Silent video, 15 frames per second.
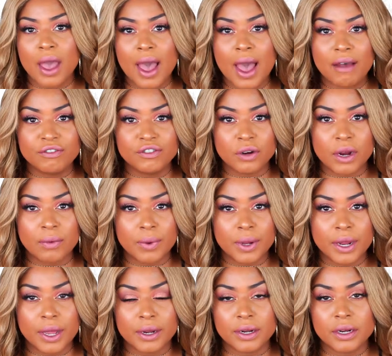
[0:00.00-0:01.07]
after I
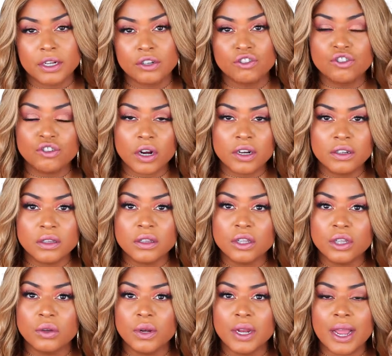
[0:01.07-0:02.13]
went ahead and constructed the
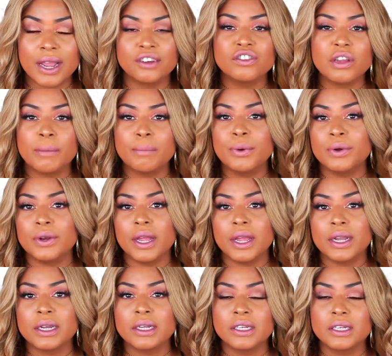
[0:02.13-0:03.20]
unit. I shampooed
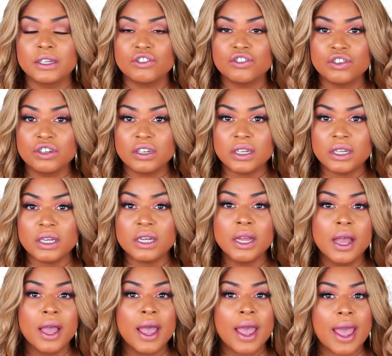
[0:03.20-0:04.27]
and conditioned
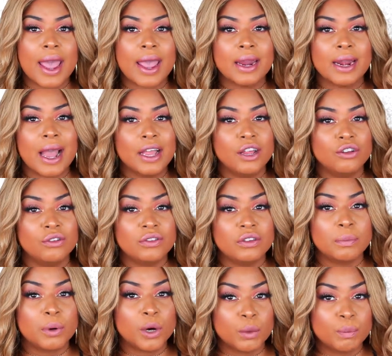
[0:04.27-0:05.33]
it. And I used
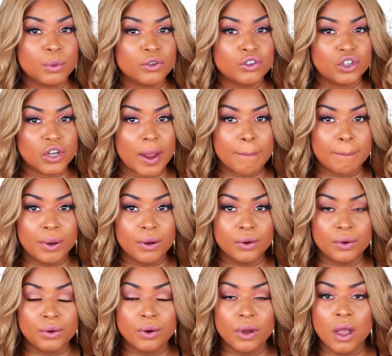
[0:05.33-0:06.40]
the purple
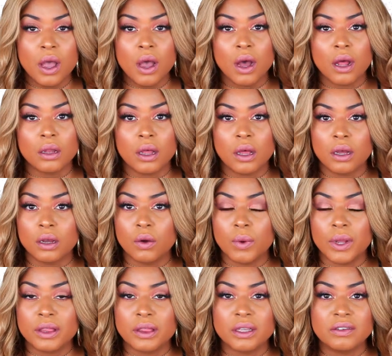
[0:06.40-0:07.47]
shampoo along
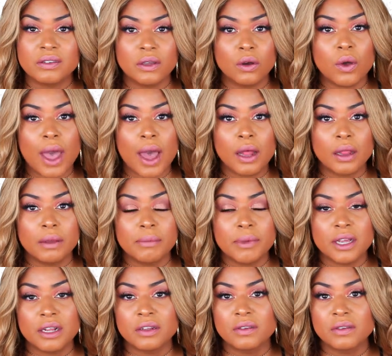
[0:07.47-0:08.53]
with the Silk
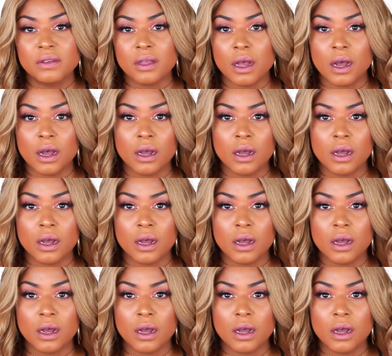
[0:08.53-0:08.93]
Elements